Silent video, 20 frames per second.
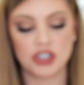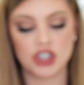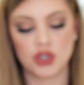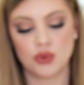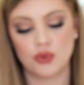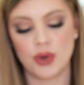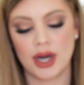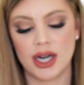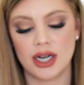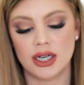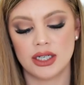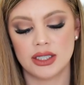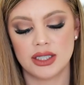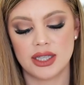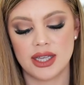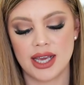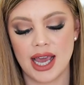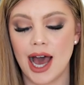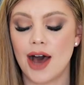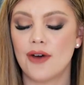that she
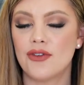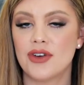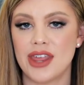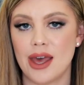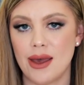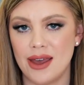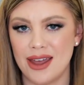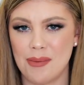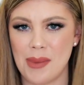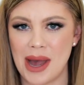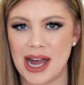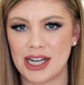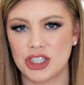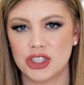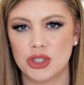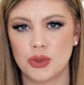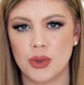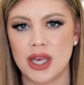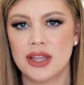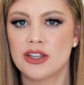wears the outfit that it
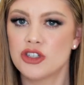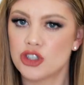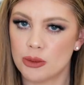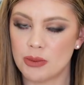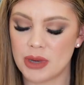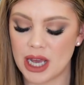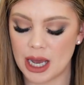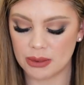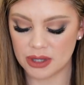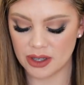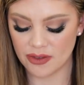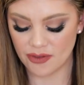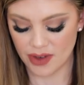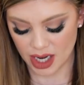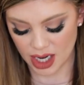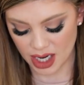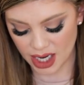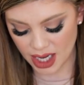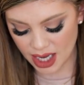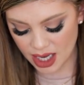matches with, she'll be able to
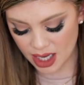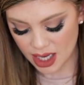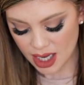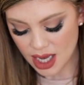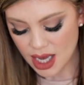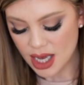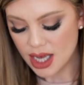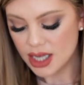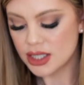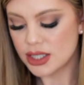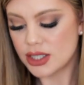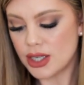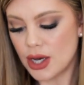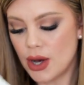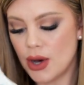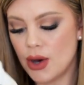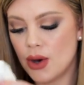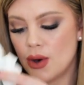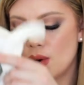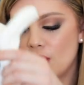fit in it.
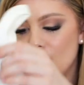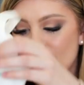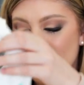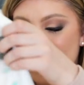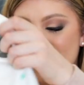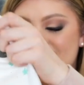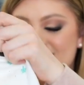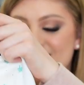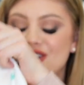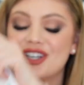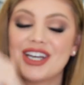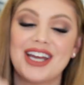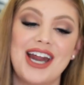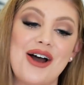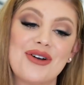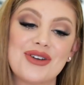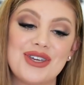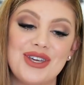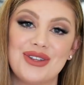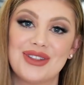So this, look at
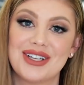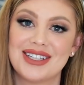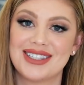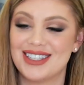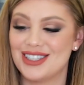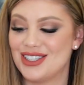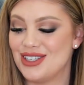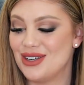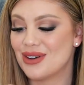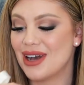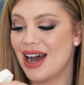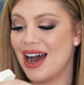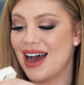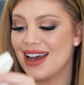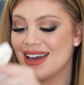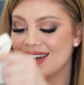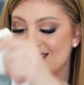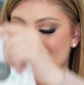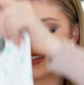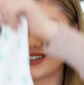how cute this is, you
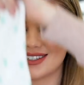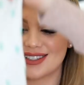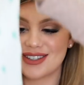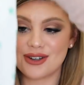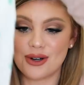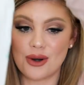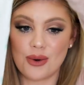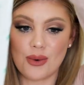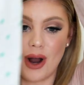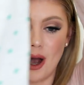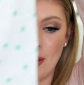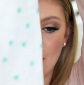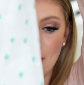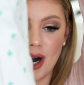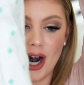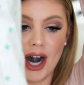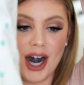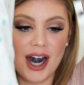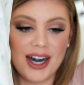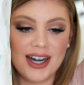guys. This little
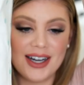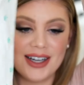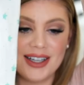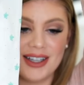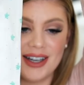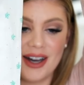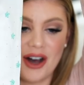romper.